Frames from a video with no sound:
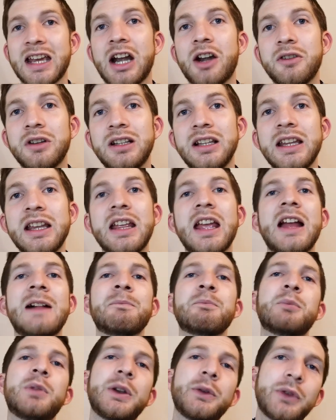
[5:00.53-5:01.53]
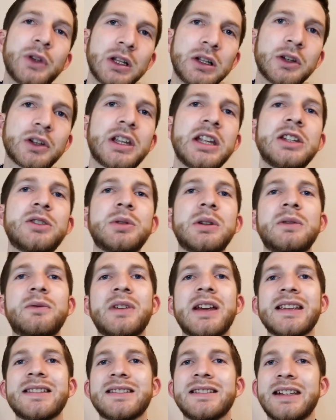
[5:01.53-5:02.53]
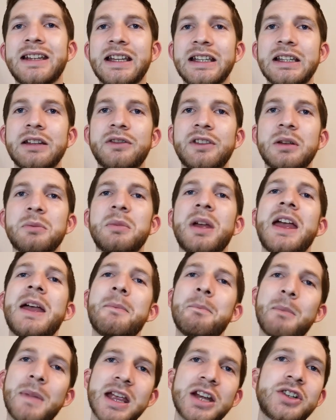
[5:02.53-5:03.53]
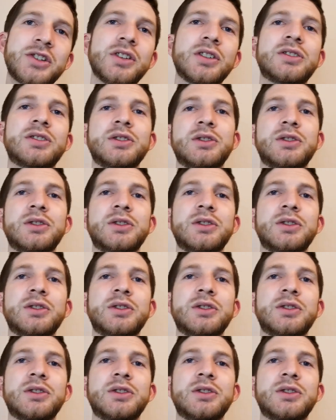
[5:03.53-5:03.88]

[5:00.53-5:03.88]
currently. But if you're looking to invest in any of them, make sure